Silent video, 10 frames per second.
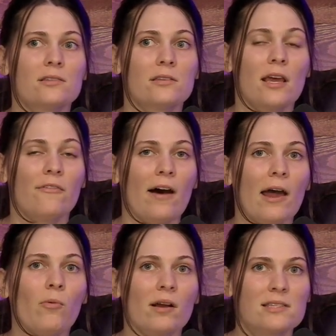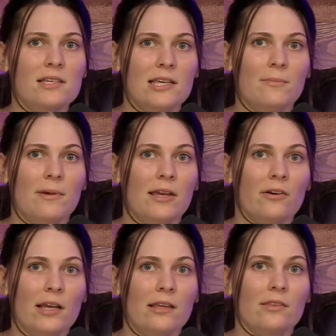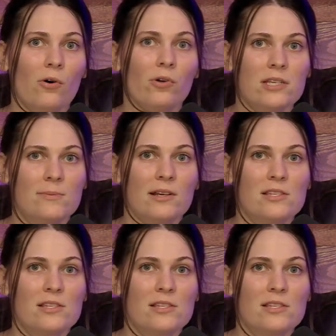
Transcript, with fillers: if I want to keep hearing the Holy Spirit's